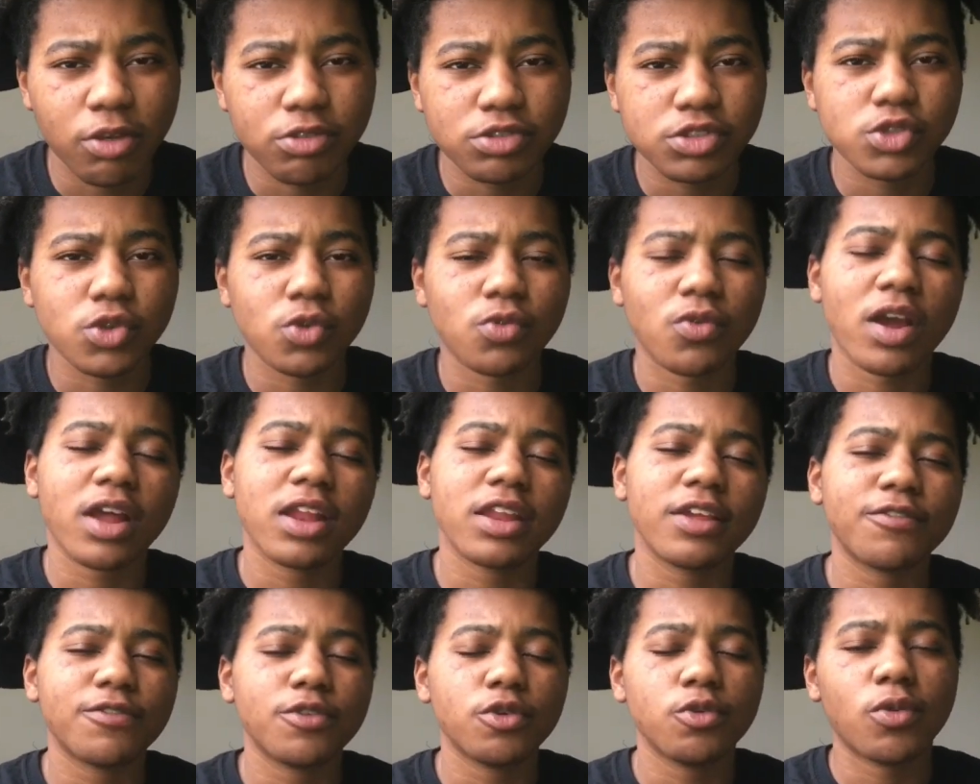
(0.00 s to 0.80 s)
So Riley,
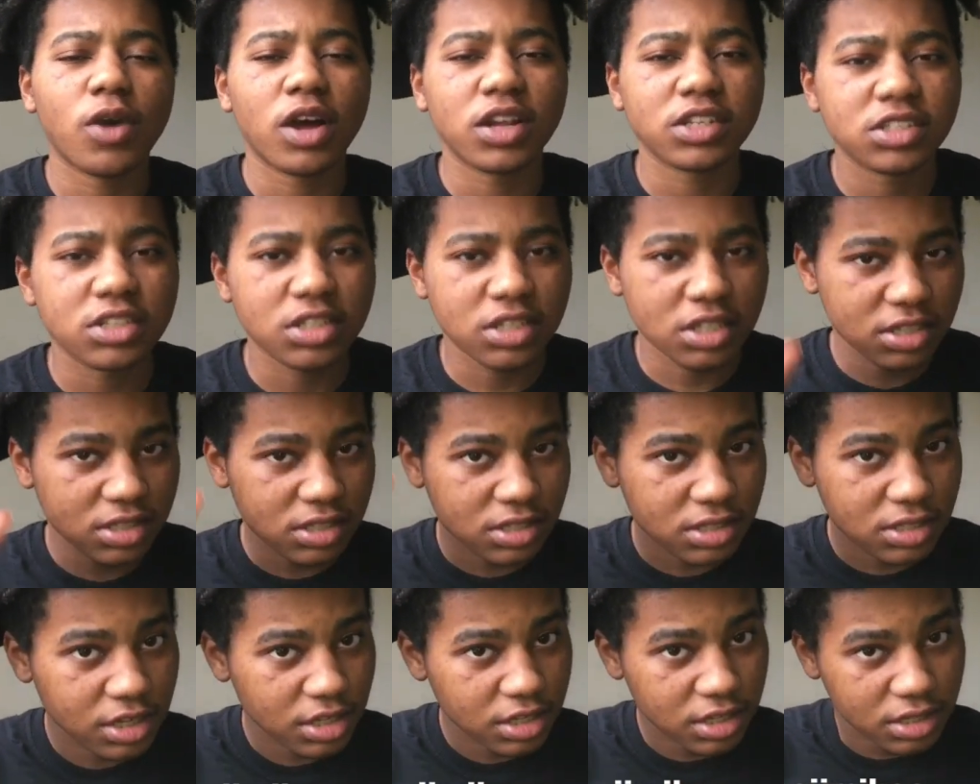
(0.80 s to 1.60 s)
if you're watching this
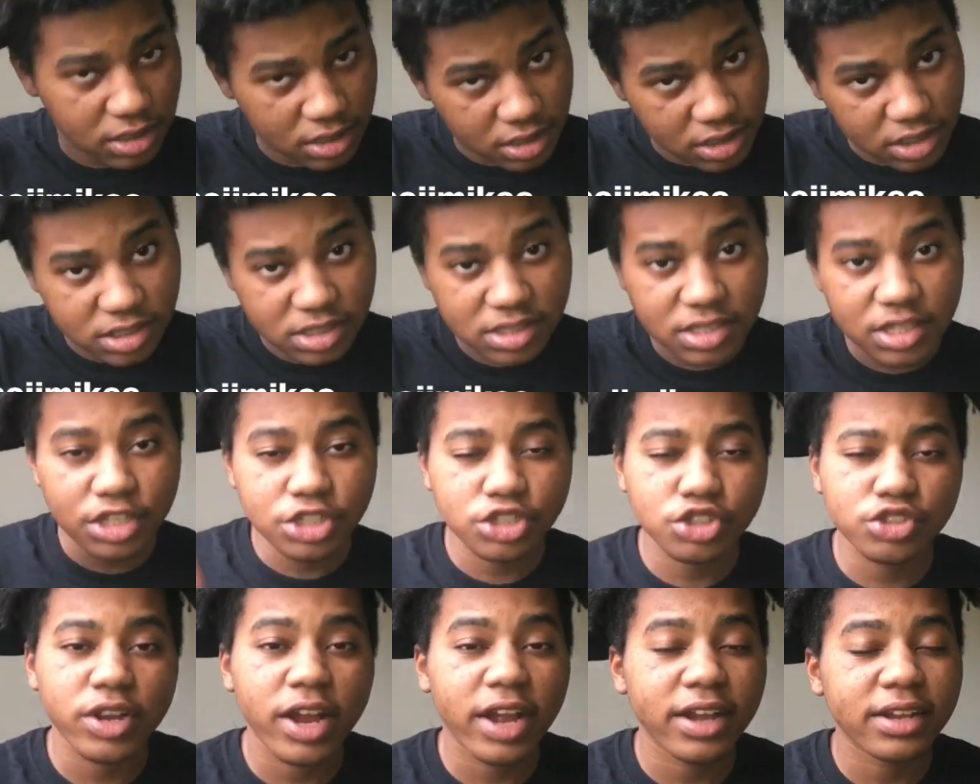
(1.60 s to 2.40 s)
diss
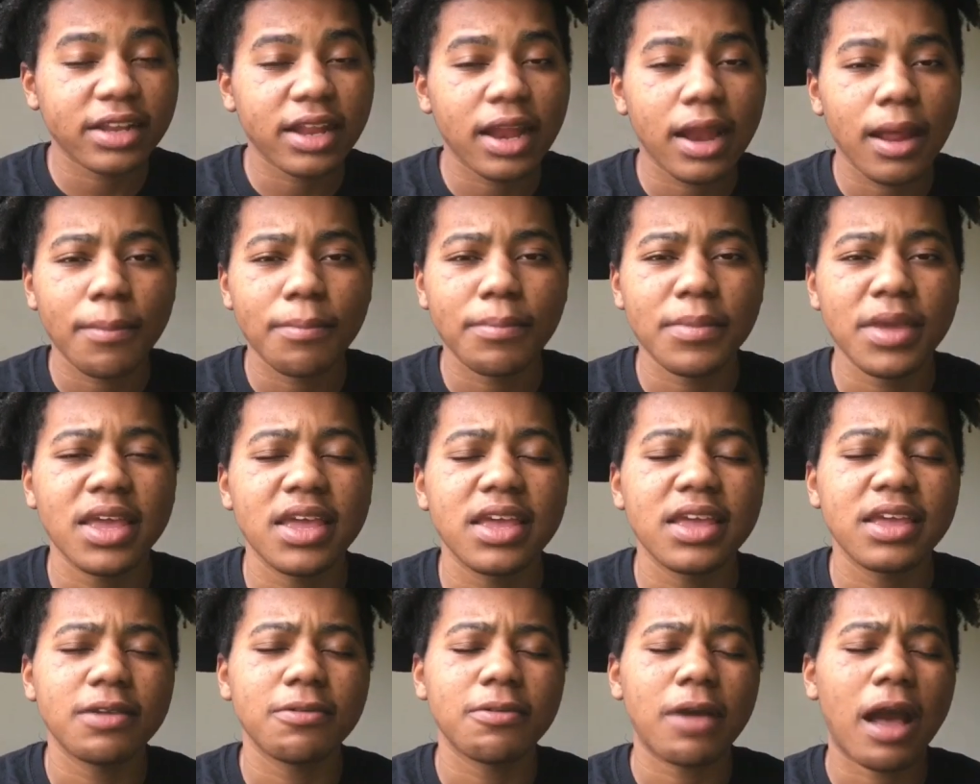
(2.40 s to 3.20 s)
track that I made
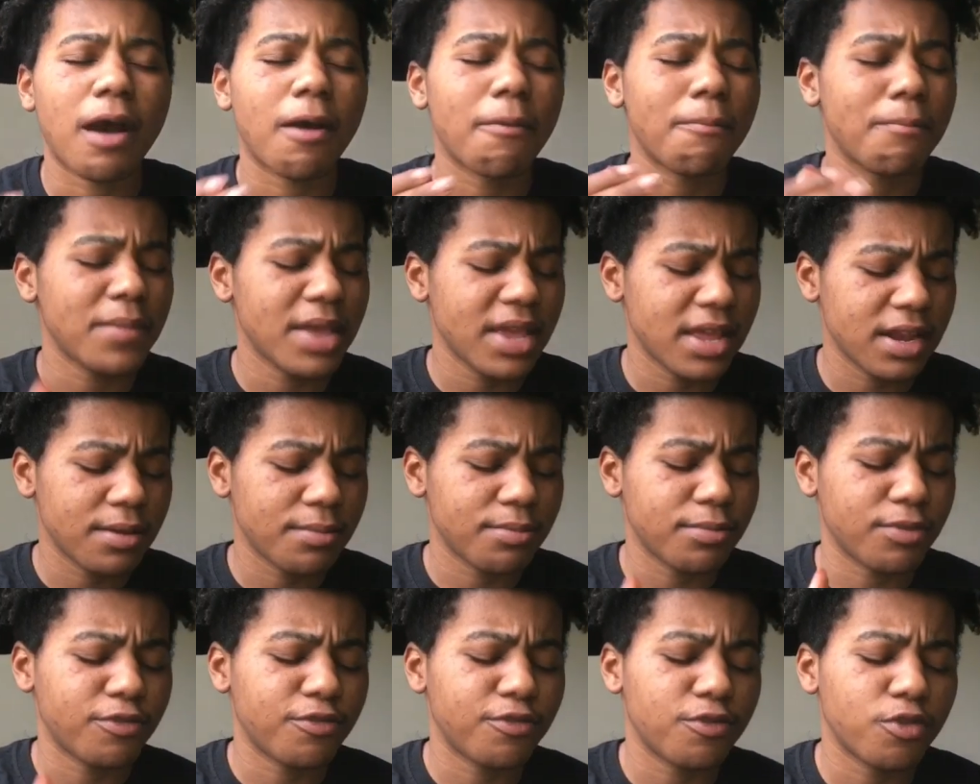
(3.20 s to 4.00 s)
it
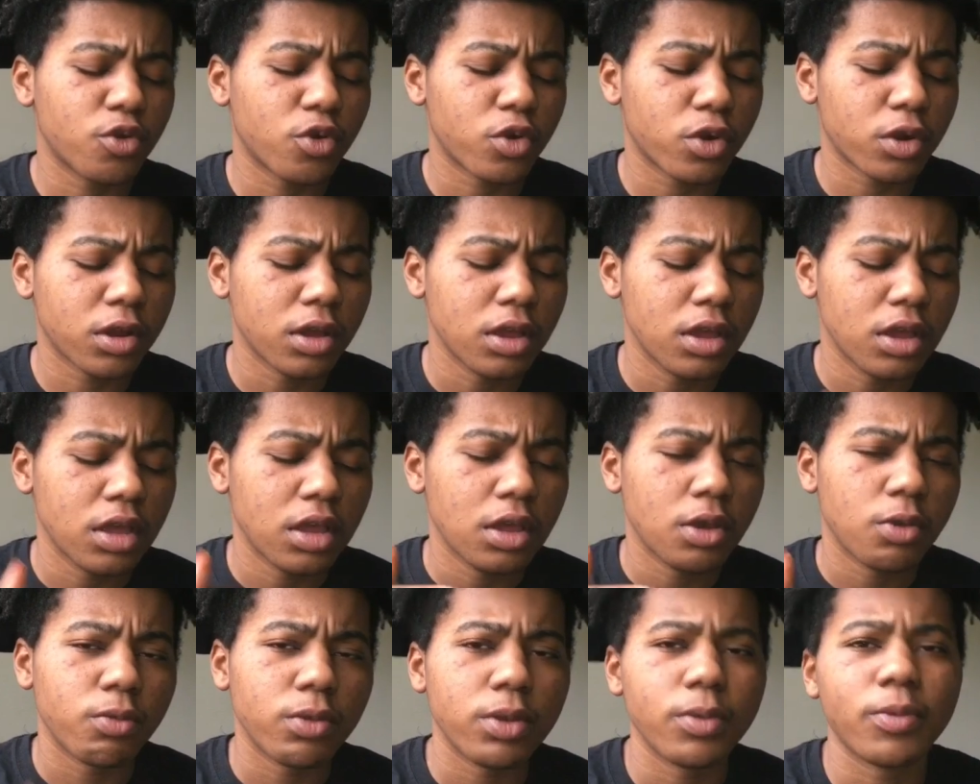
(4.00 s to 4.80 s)
before
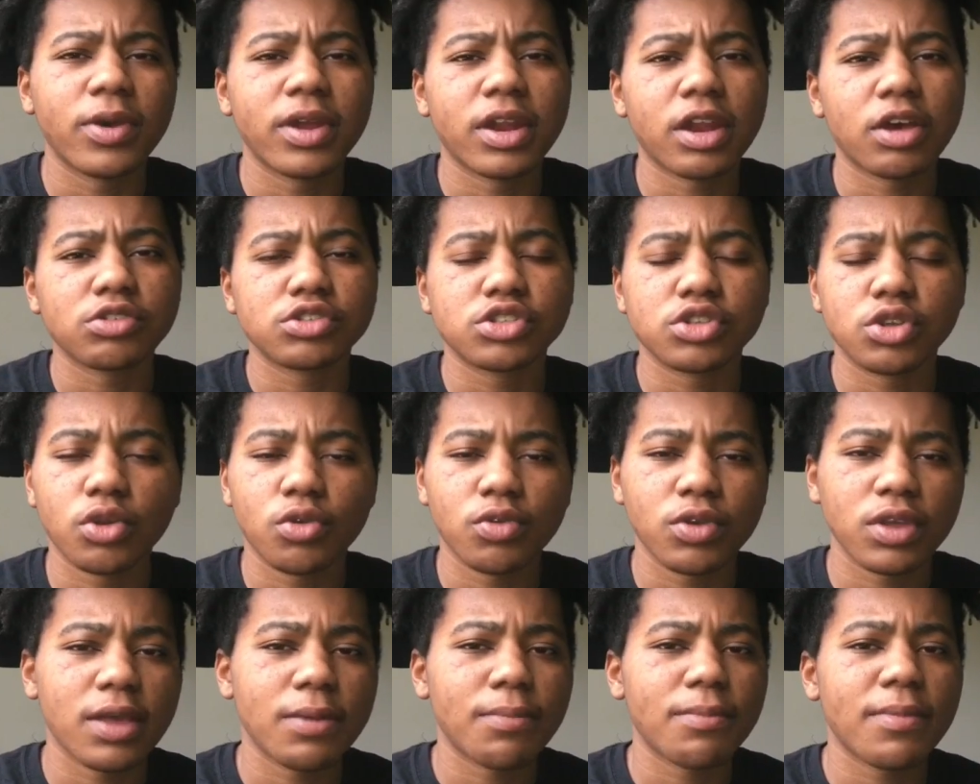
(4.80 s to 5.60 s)
we went out, so don't
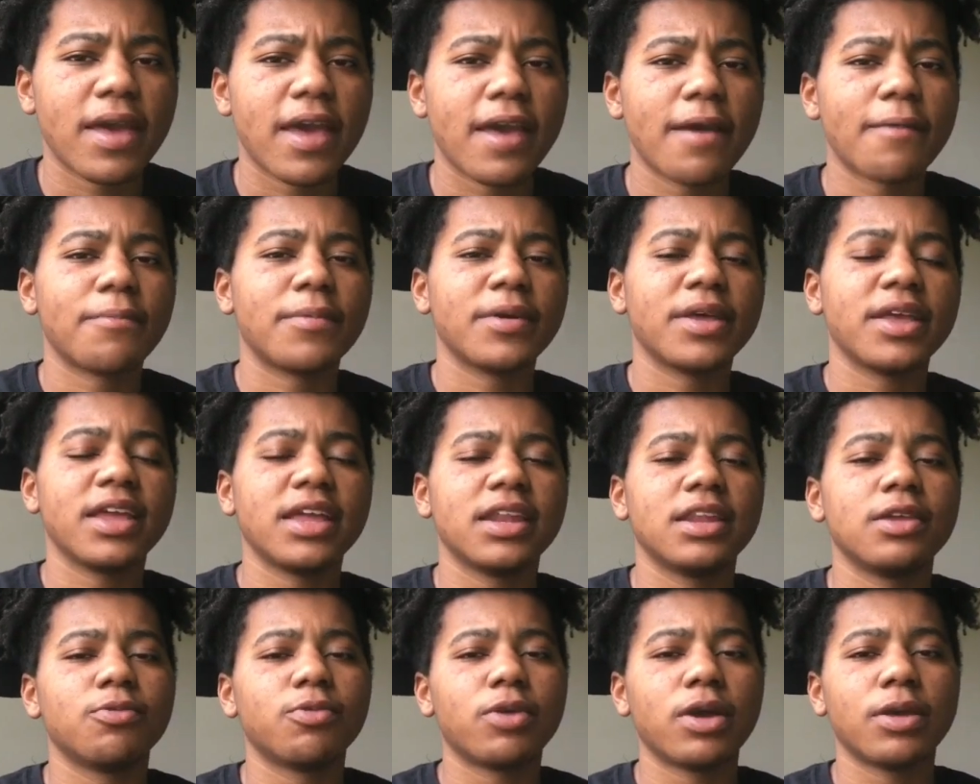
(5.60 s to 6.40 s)
get mad. But
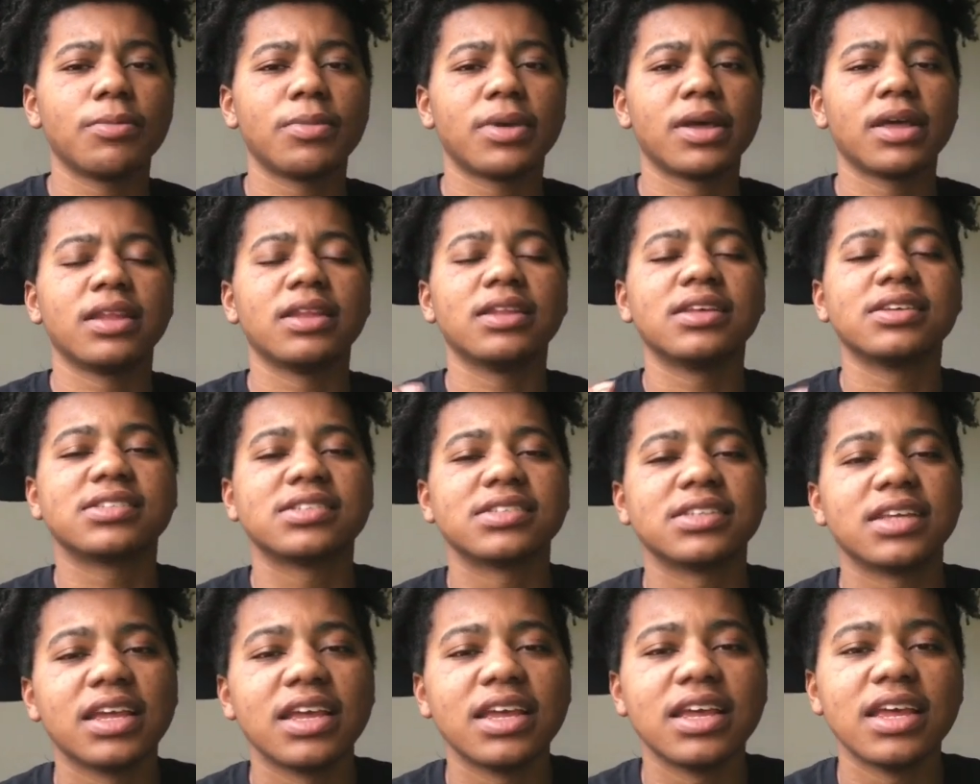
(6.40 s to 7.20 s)
anyway, man, listen.
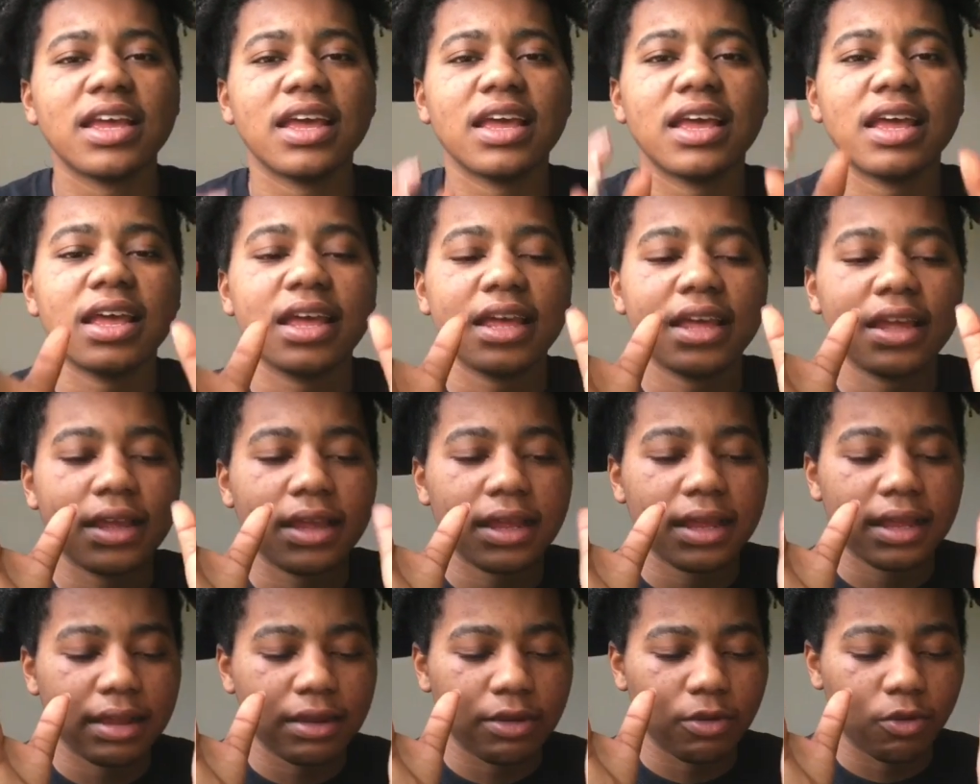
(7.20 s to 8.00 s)

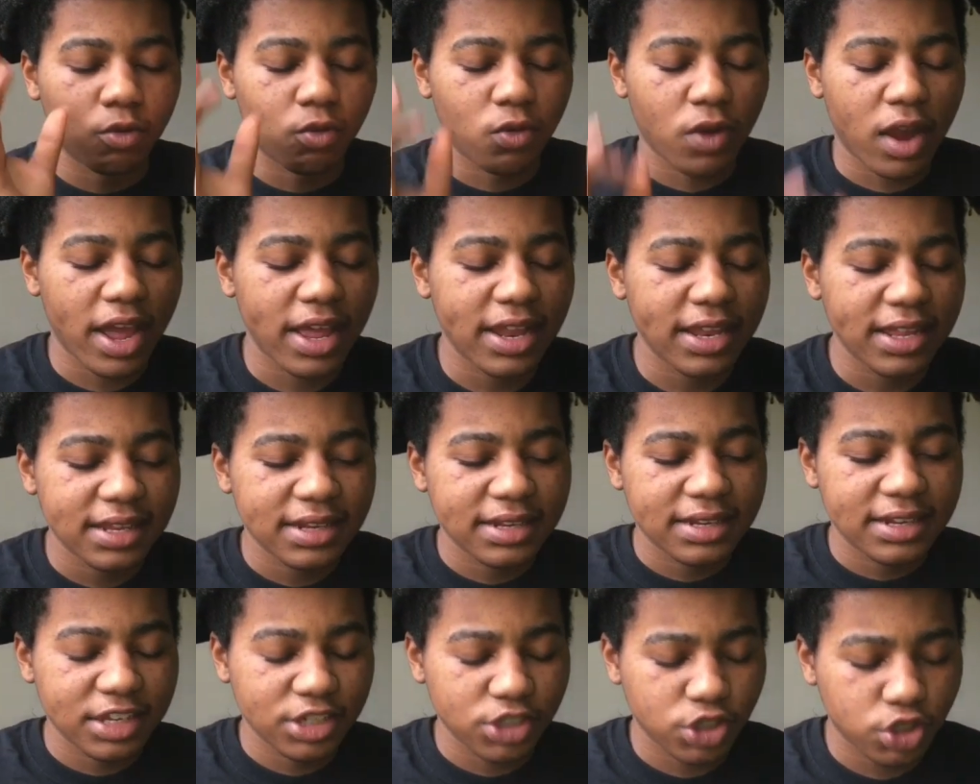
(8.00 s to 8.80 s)
Riley
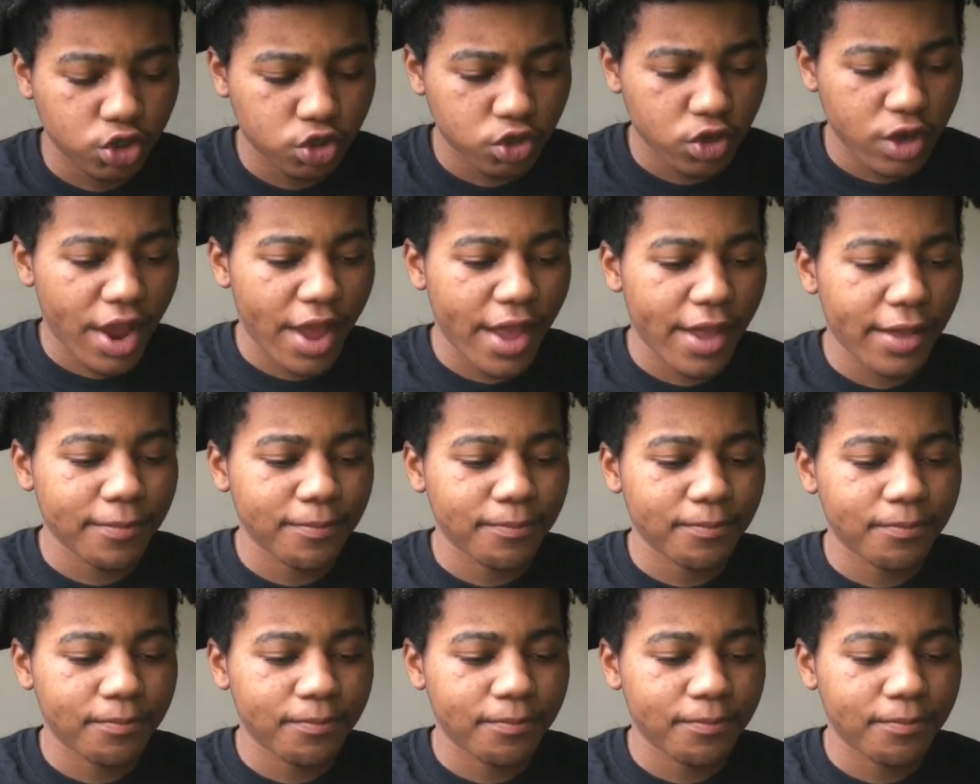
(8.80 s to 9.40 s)
diss track.